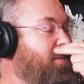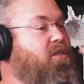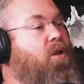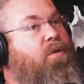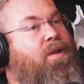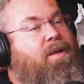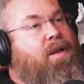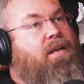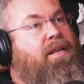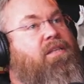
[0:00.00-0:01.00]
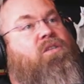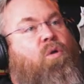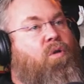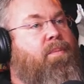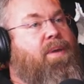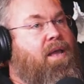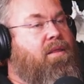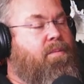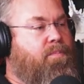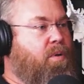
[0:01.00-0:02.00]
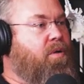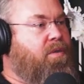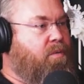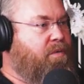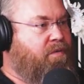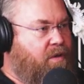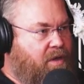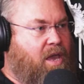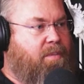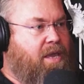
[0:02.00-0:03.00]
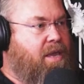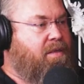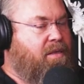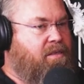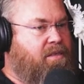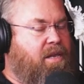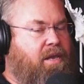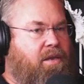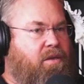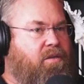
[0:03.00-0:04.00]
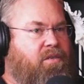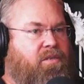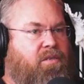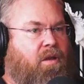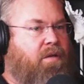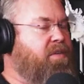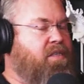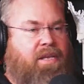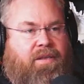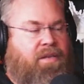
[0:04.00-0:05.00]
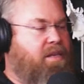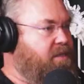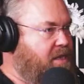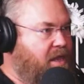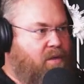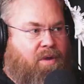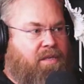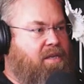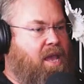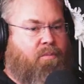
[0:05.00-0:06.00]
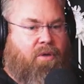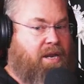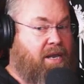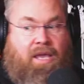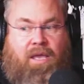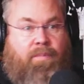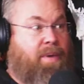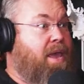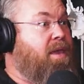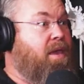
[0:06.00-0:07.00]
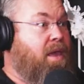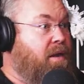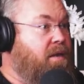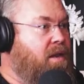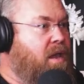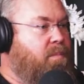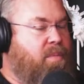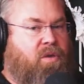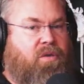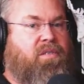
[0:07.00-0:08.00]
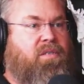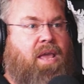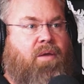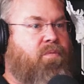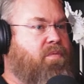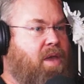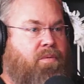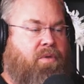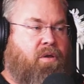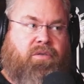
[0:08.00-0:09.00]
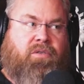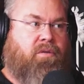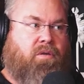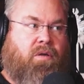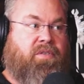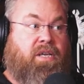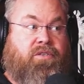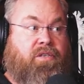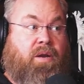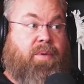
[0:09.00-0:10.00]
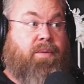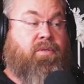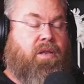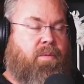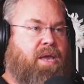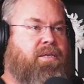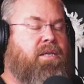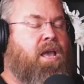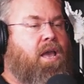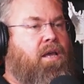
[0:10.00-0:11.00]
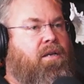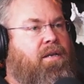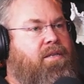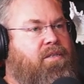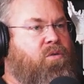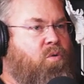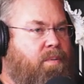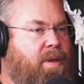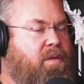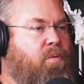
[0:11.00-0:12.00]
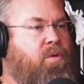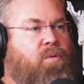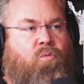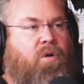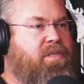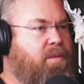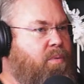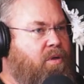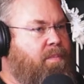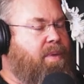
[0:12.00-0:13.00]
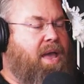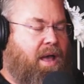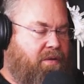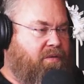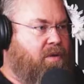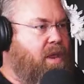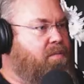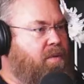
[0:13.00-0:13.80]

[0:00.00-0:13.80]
so let's talk about the book that we've got coming out this yep. year because obviously as the other ones come we're going to get you back in good great. because that that those conversations are going to be absolutely amazing yeah let's talk about that what is the book about and